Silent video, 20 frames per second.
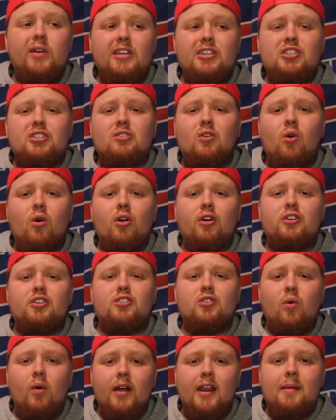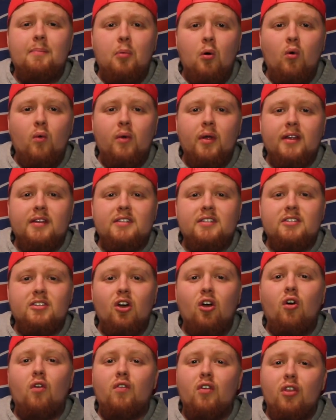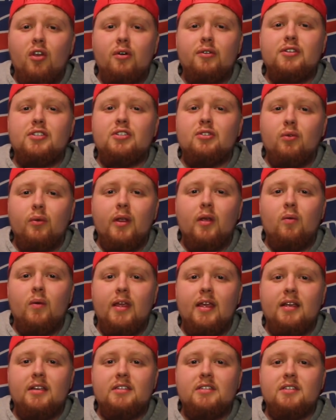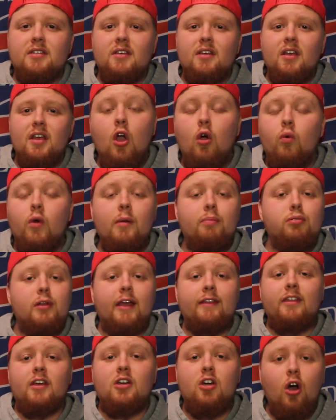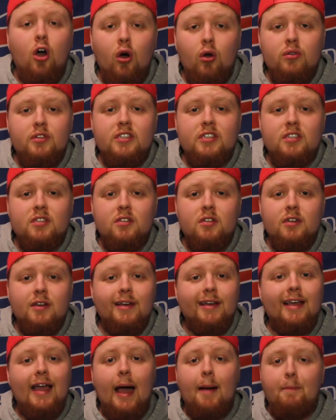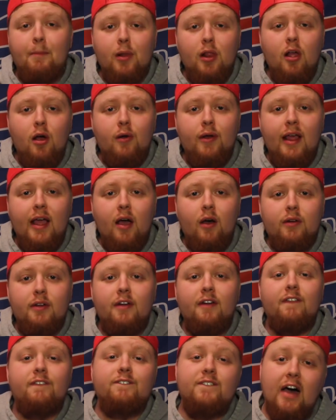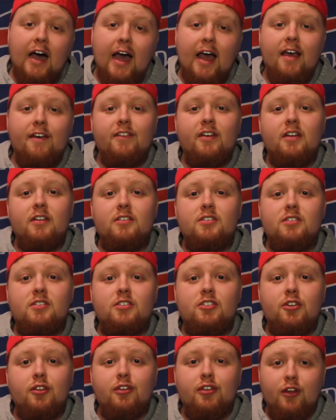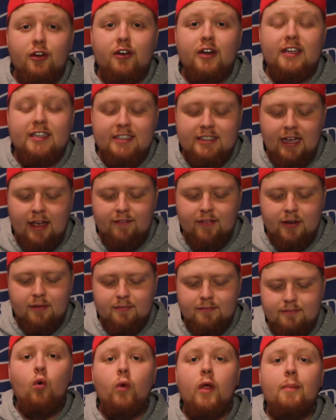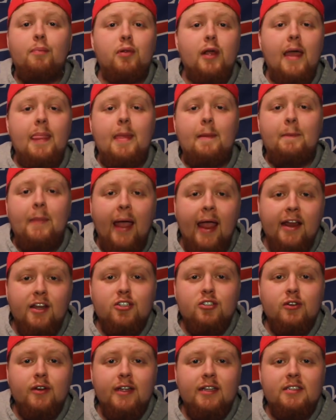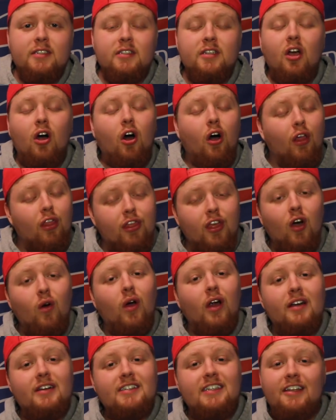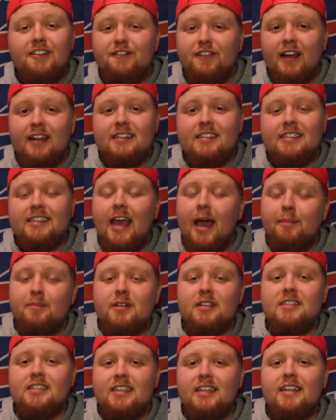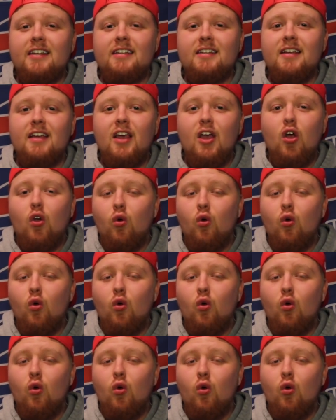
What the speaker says: we scored 20 points over those 3 weeks. We played the Colts, got blown out 5-37. We played the Patriots, although our defense kept us in it,